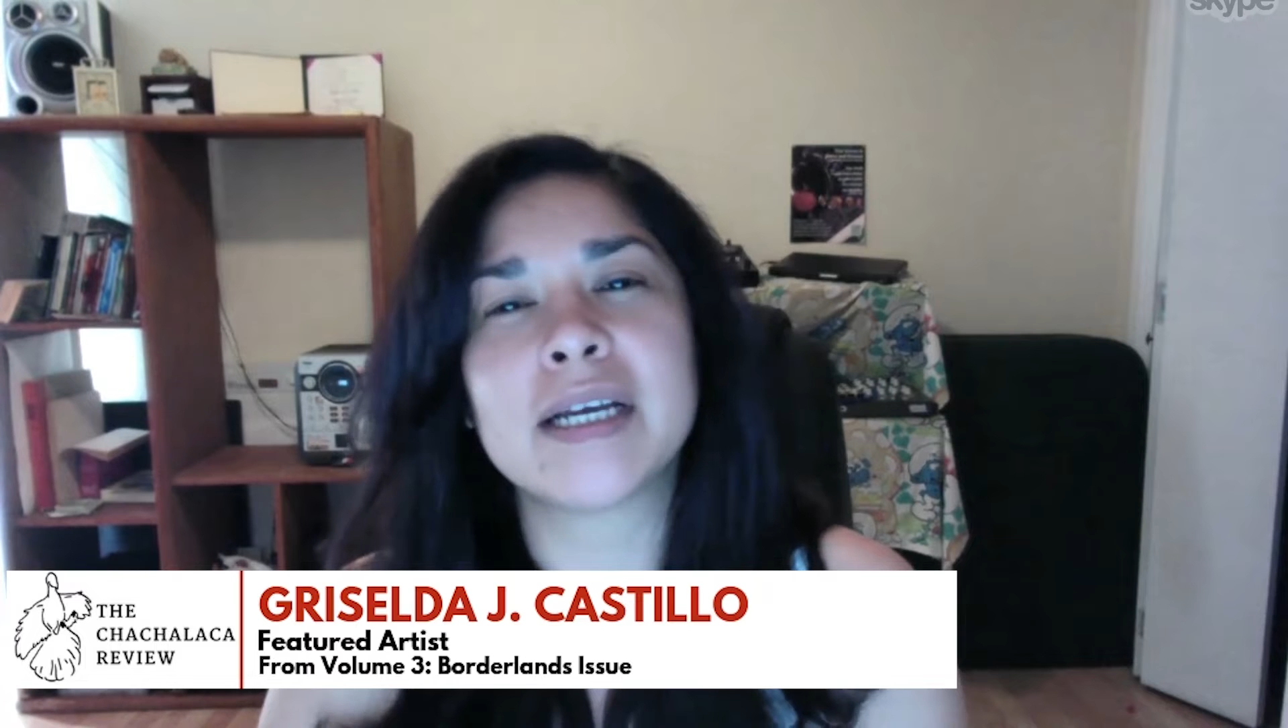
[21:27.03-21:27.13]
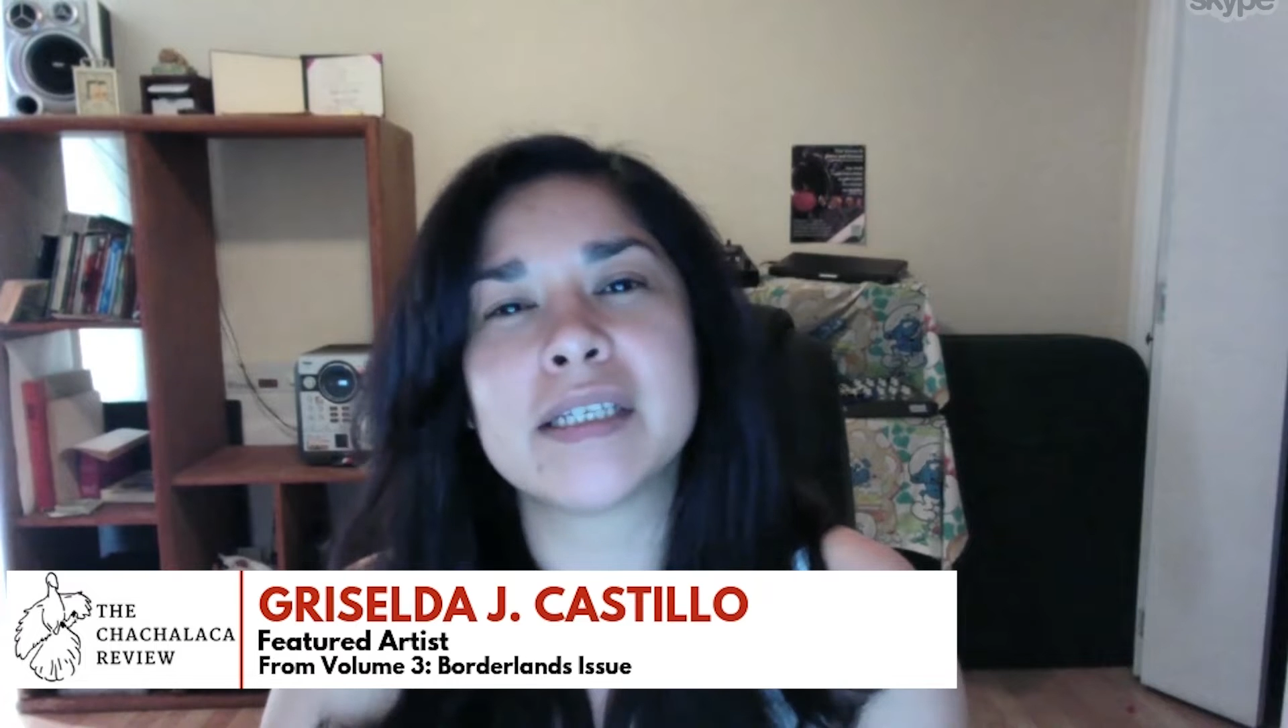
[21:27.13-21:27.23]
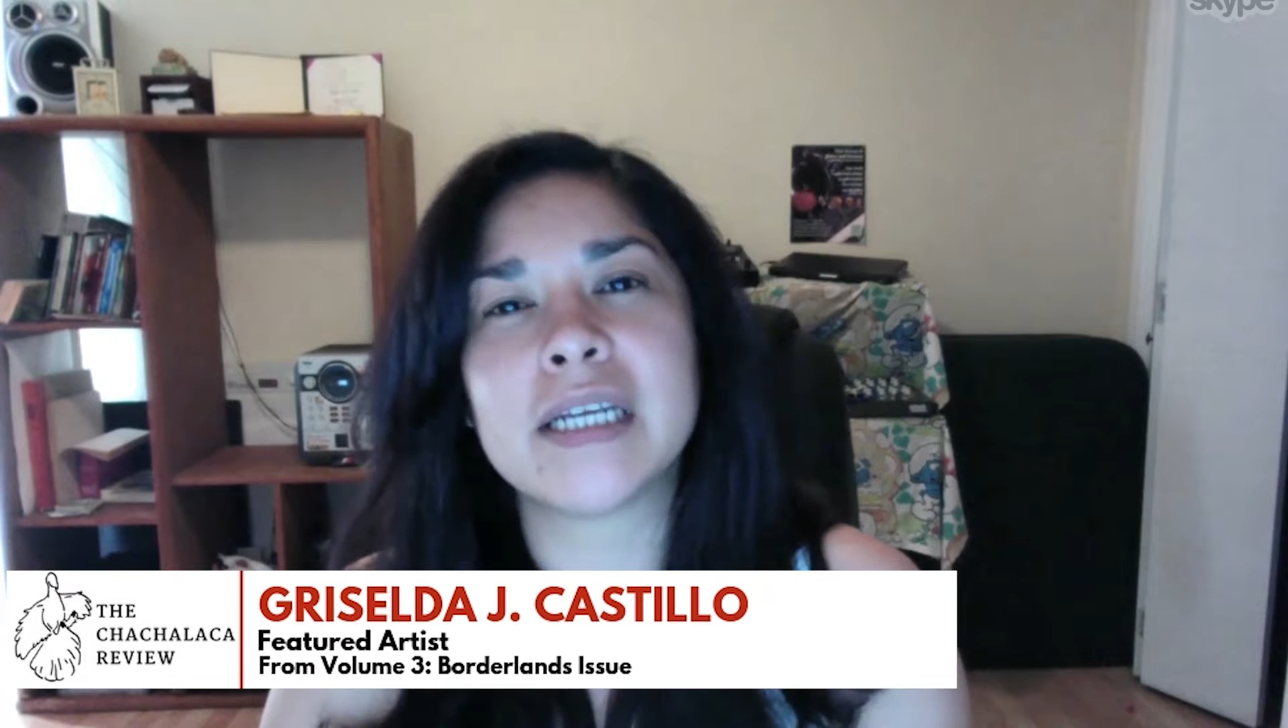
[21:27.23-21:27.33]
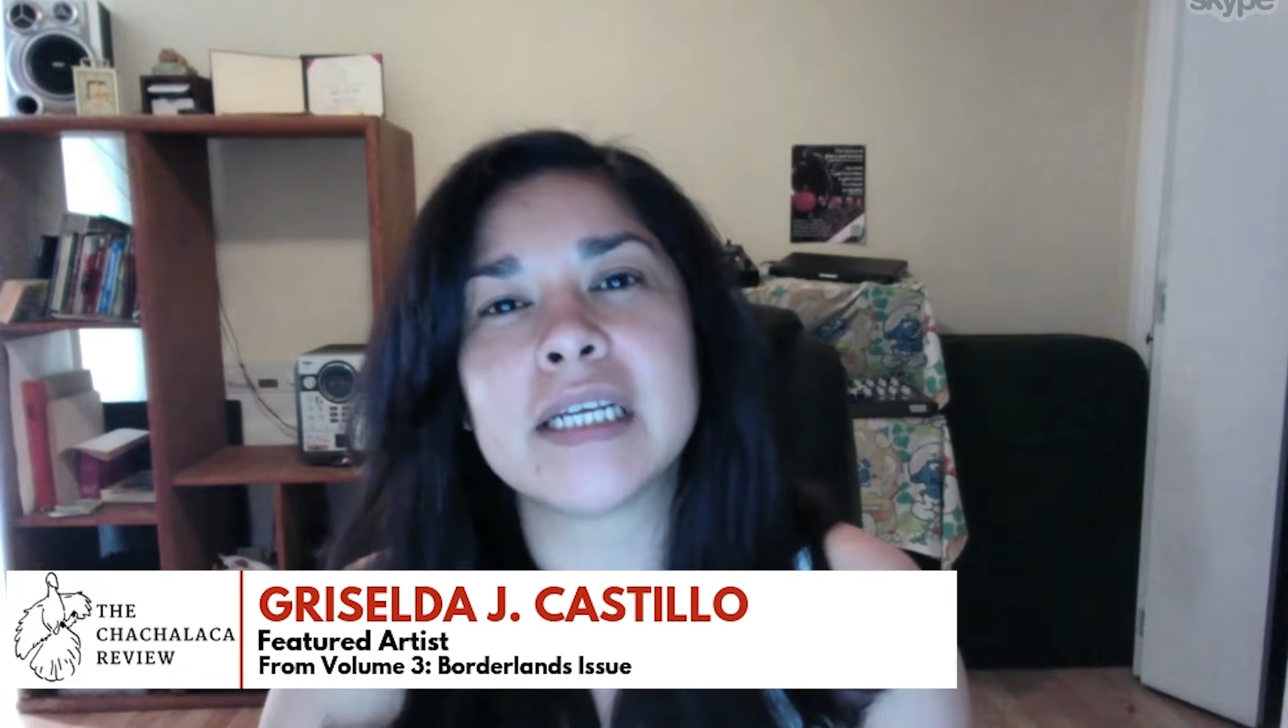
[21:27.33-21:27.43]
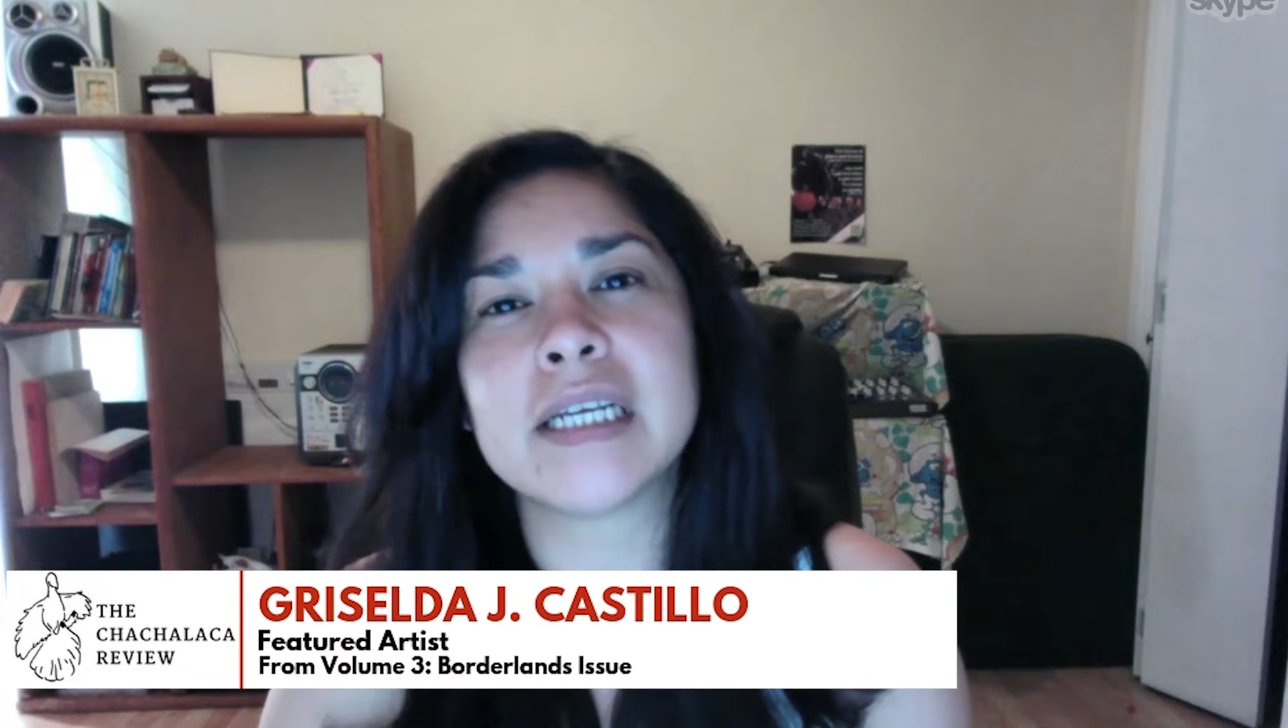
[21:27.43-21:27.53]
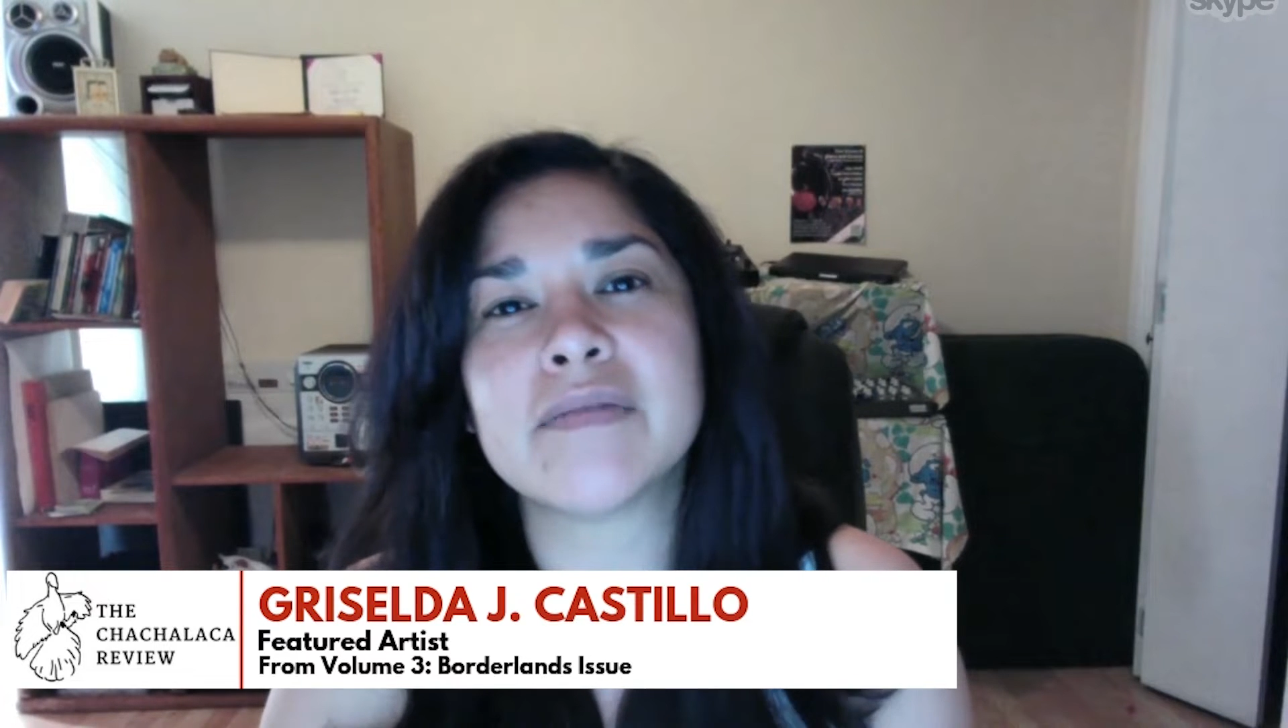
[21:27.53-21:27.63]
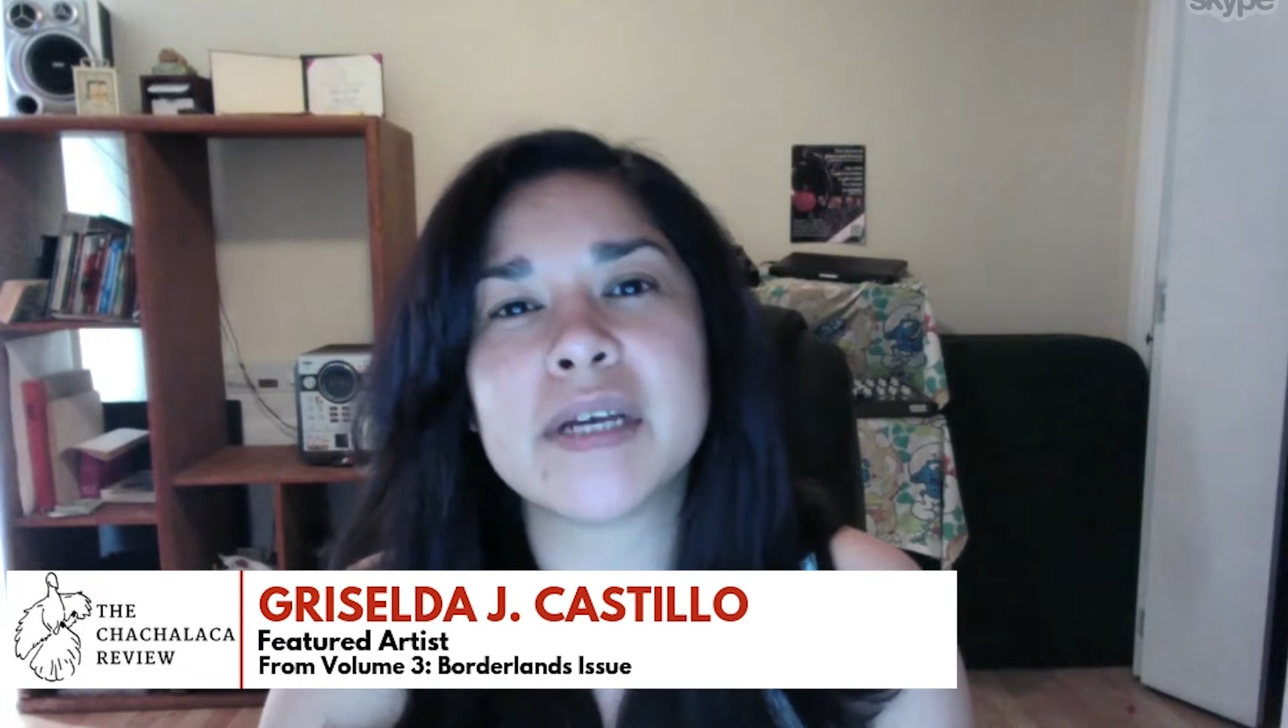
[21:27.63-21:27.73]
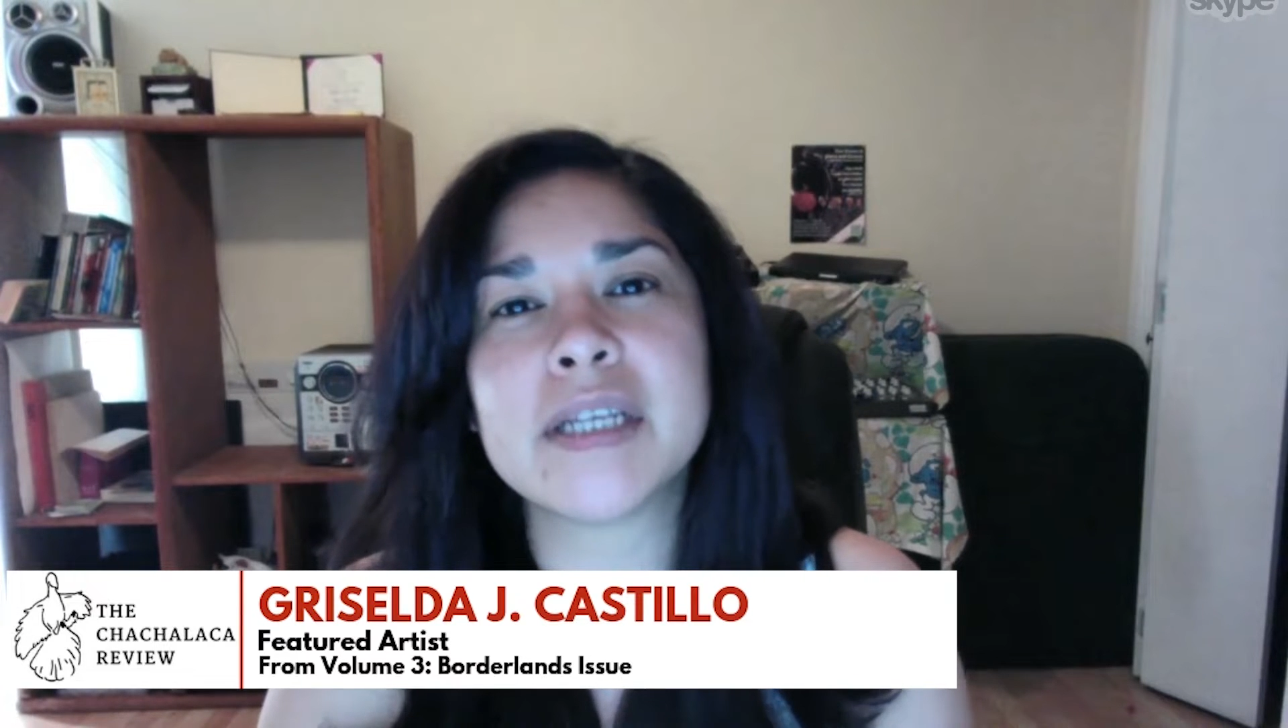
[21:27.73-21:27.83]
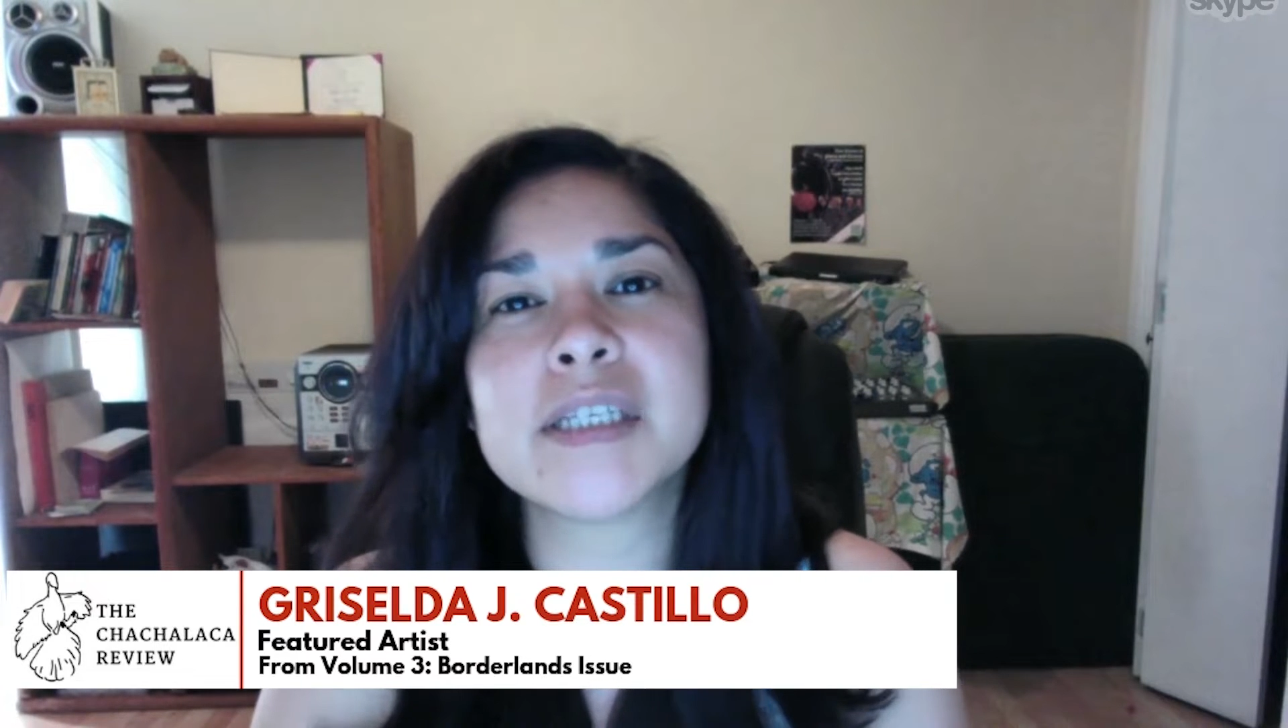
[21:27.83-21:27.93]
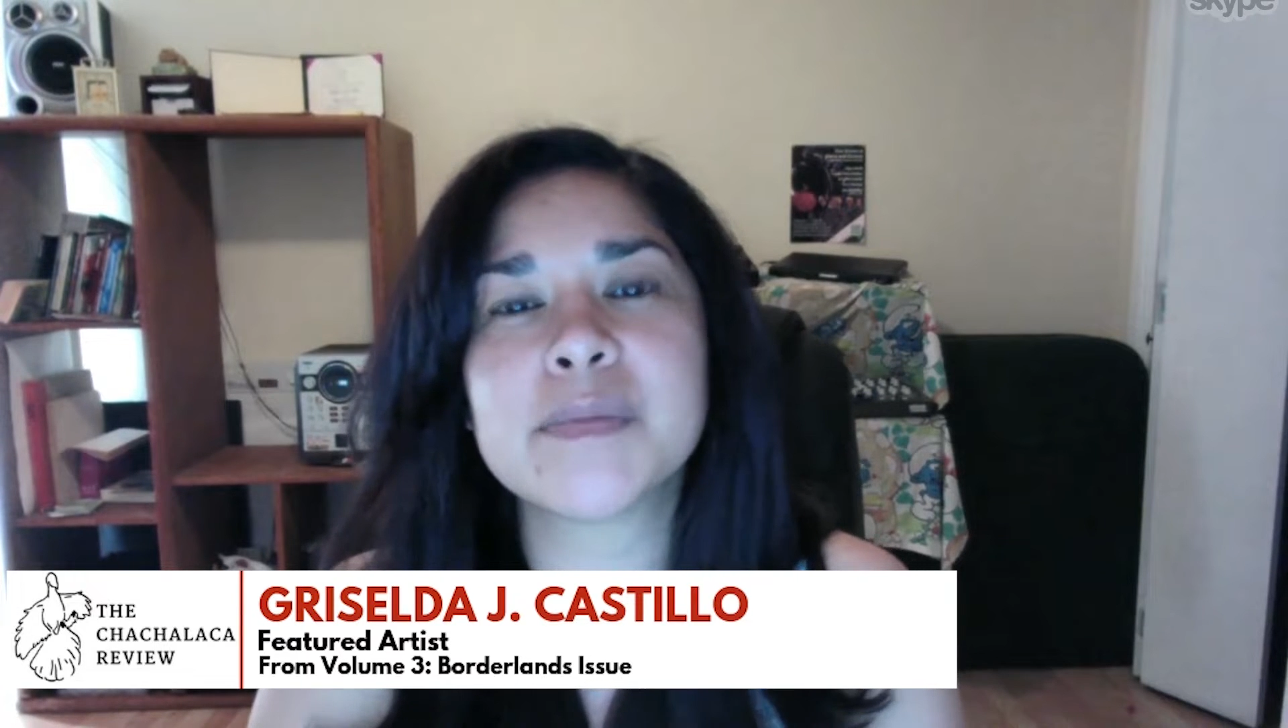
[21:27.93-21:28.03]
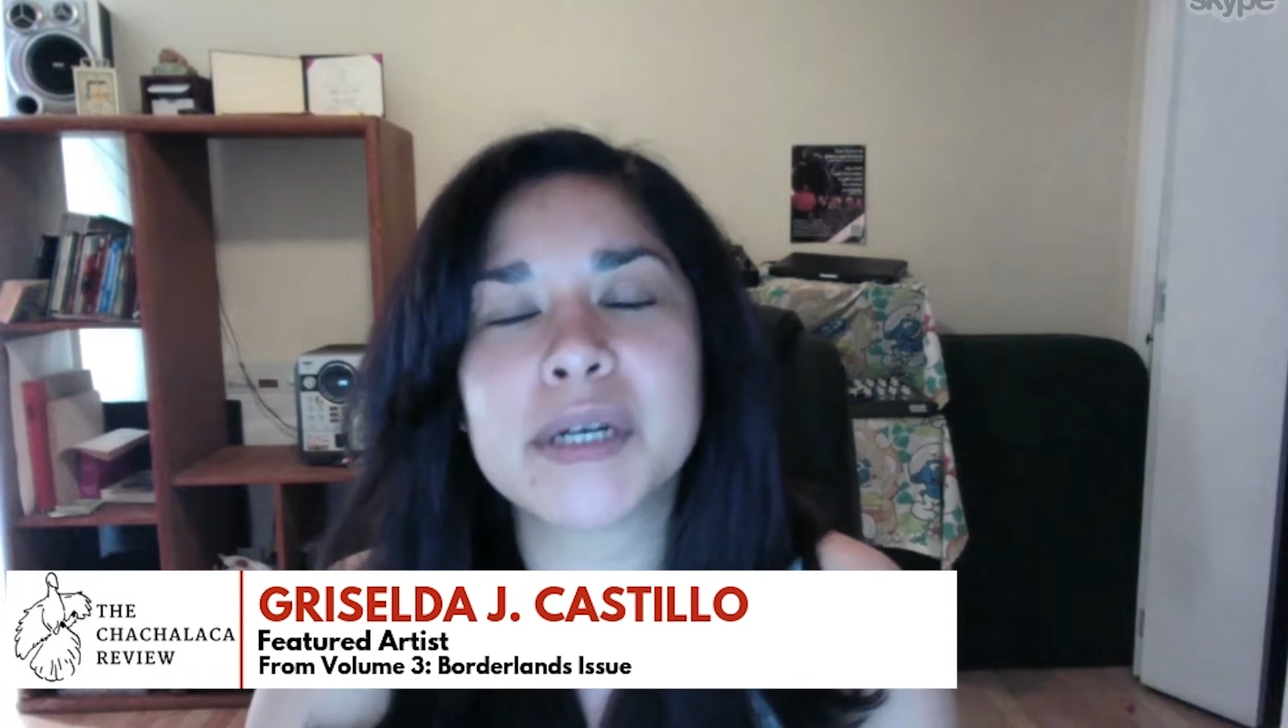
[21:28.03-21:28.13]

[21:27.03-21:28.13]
attending events,